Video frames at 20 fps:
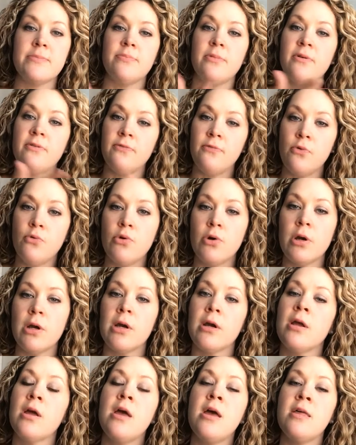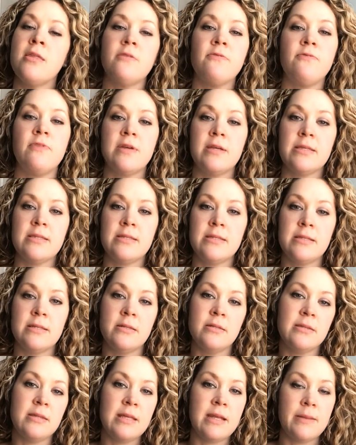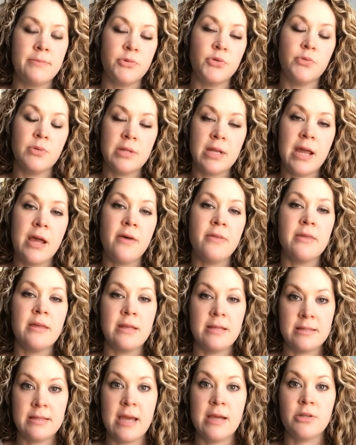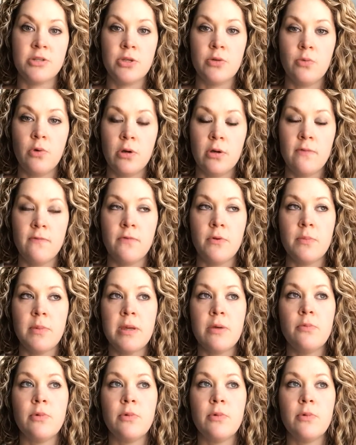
before the fix that I'm doing now that is actually working for me?